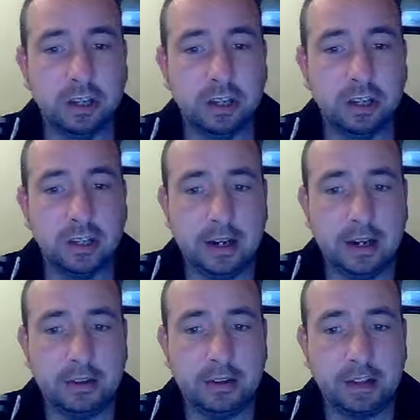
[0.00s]
clear
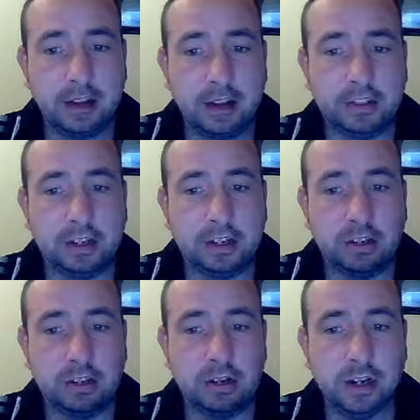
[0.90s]
text,
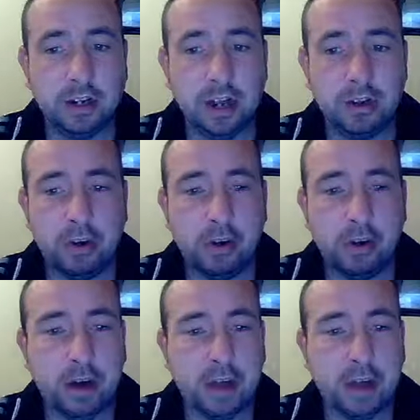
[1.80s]
including your
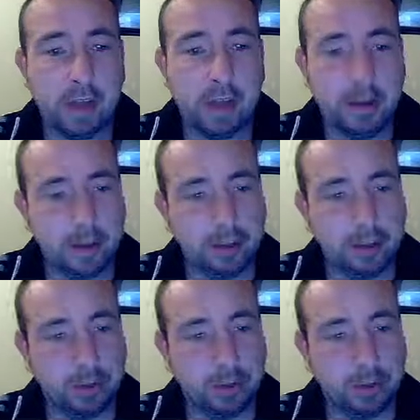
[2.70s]
name and password,